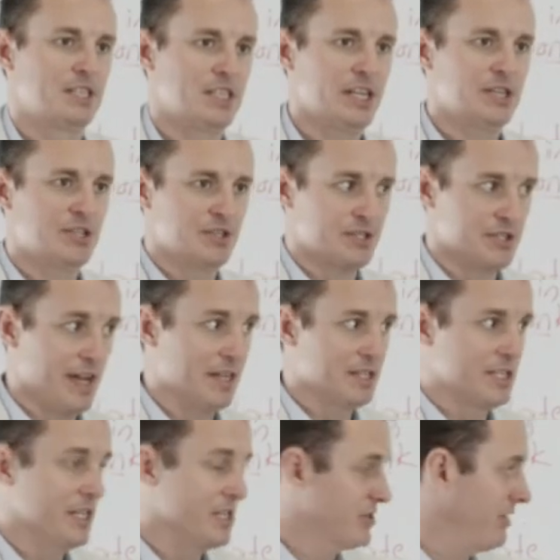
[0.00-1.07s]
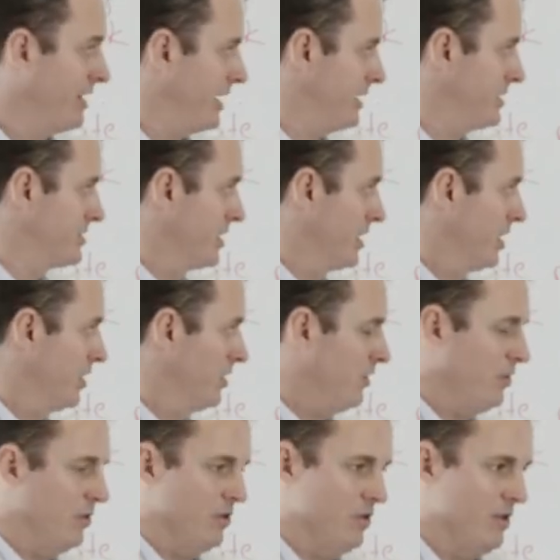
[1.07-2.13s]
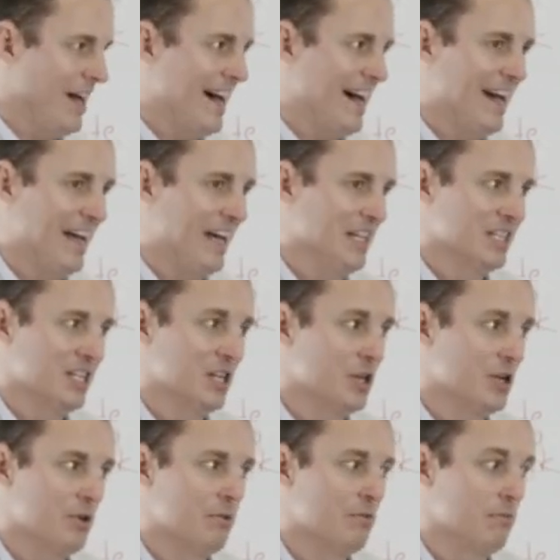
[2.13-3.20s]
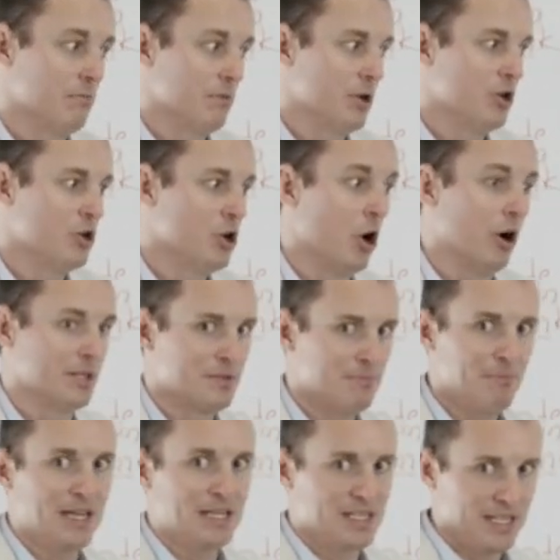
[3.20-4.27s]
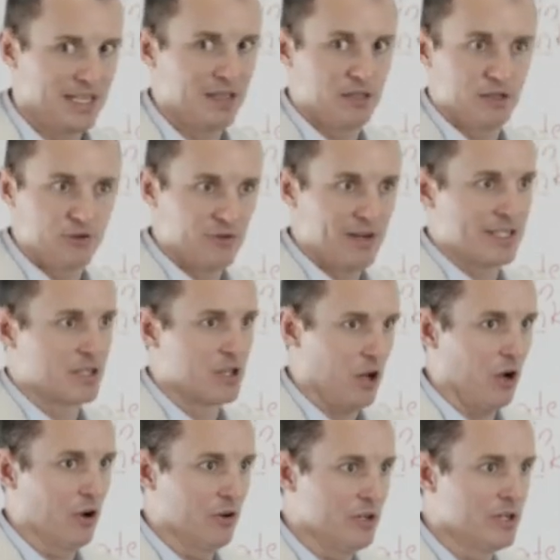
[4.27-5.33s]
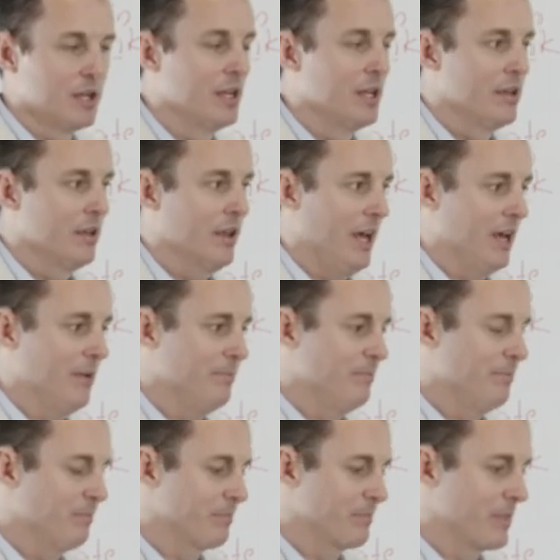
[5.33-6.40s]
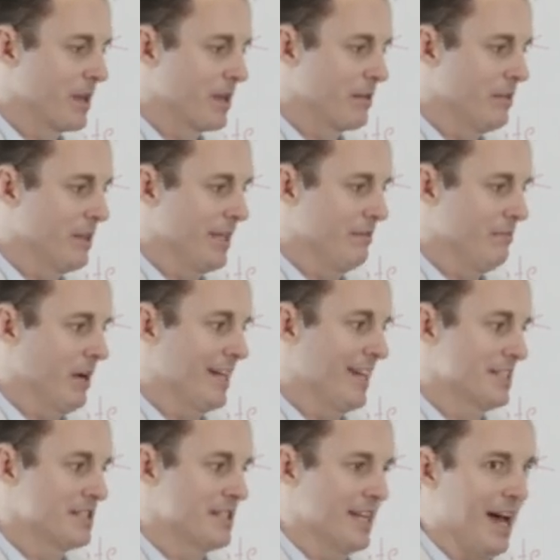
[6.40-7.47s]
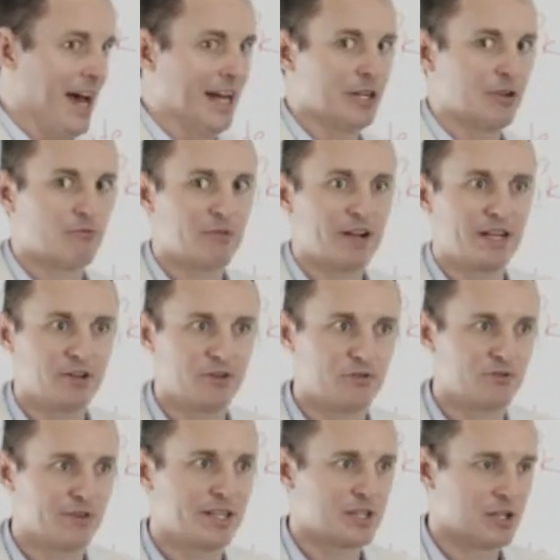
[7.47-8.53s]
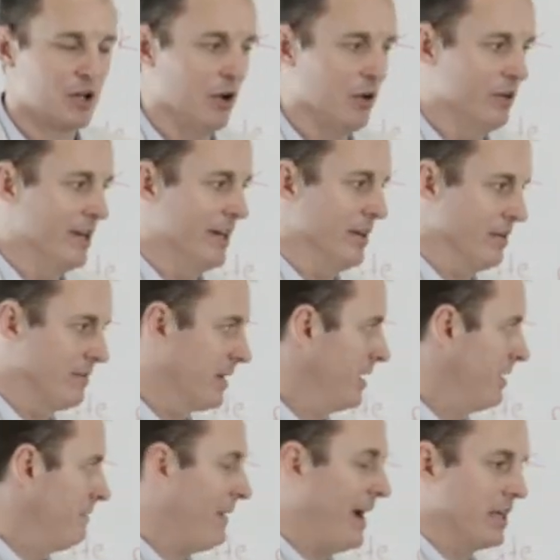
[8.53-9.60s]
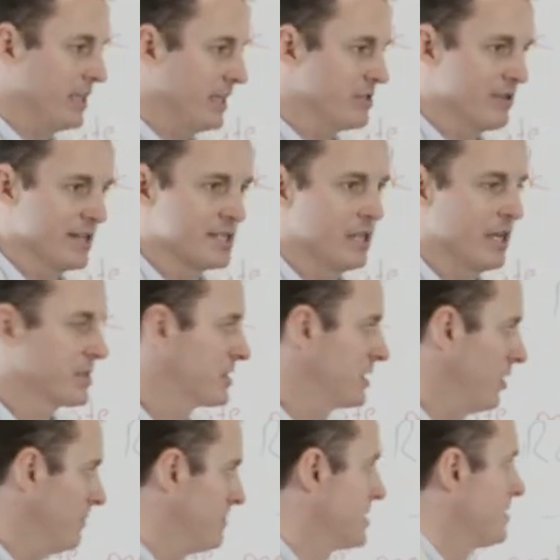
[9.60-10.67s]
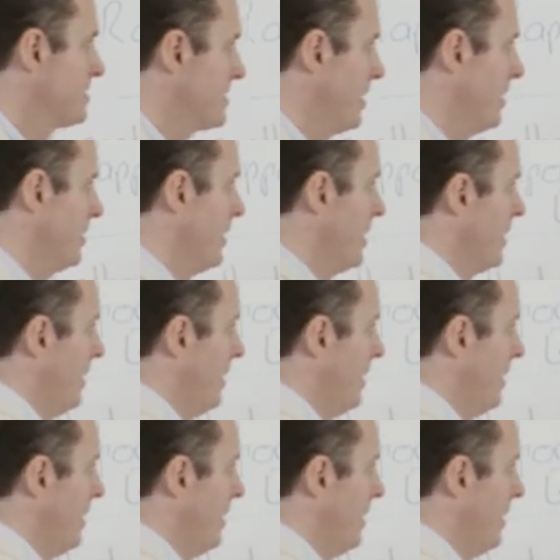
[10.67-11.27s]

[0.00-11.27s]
teachers and teacher aides who are not meeting the dress code. Um, the, I guess the unwritten dress code and are frankly dressed like slobs. So